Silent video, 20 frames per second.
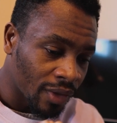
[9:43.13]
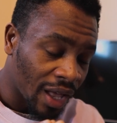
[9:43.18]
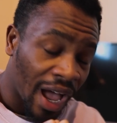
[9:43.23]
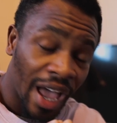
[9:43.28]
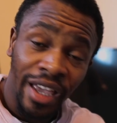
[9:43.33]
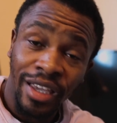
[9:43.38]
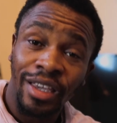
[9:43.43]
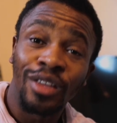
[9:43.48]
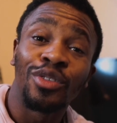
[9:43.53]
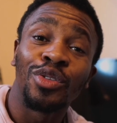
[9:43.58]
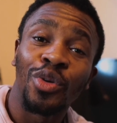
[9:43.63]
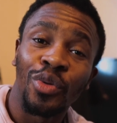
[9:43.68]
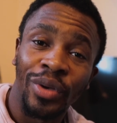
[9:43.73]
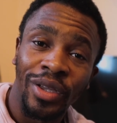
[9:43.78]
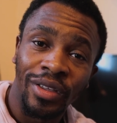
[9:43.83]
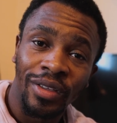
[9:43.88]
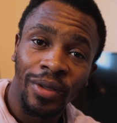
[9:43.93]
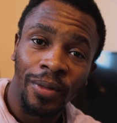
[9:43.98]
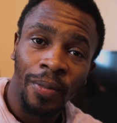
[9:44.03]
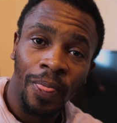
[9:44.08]
I can do
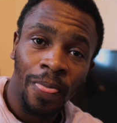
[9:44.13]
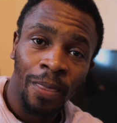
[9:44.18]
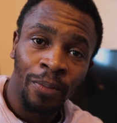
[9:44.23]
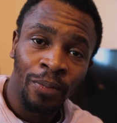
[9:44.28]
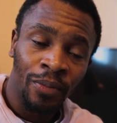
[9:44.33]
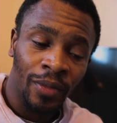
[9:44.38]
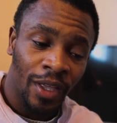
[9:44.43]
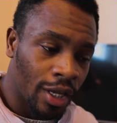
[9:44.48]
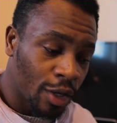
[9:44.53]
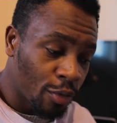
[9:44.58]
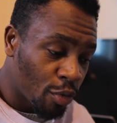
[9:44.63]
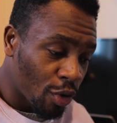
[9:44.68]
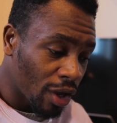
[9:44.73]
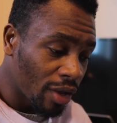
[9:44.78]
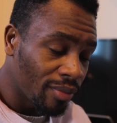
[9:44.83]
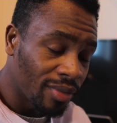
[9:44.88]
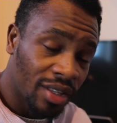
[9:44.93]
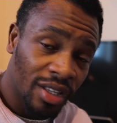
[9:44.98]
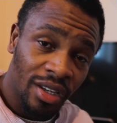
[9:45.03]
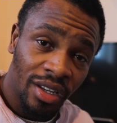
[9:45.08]
it.
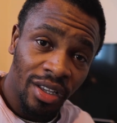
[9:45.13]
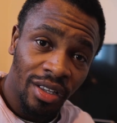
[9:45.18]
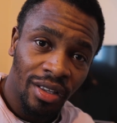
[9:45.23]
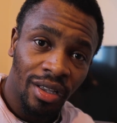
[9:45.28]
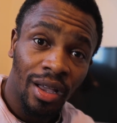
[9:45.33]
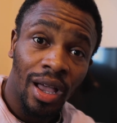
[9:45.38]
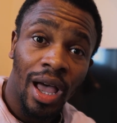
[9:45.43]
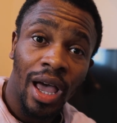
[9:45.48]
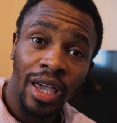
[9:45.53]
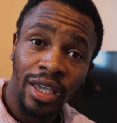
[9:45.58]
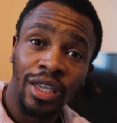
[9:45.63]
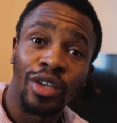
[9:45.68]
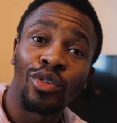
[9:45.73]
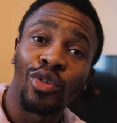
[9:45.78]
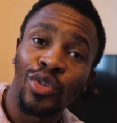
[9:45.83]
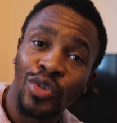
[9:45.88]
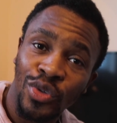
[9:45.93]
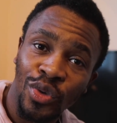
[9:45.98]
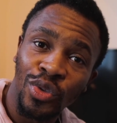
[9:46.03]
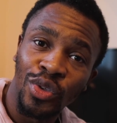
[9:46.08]
Ibrahim did it, I can
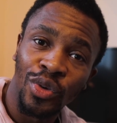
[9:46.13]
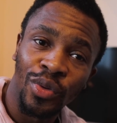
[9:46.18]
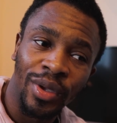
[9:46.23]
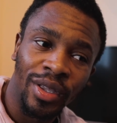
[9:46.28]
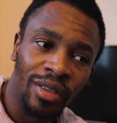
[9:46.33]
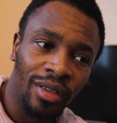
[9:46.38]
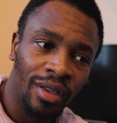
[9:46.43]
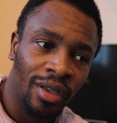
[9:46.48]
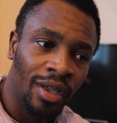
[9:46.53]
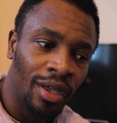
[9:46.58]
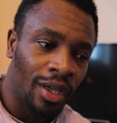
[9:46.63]
also do it.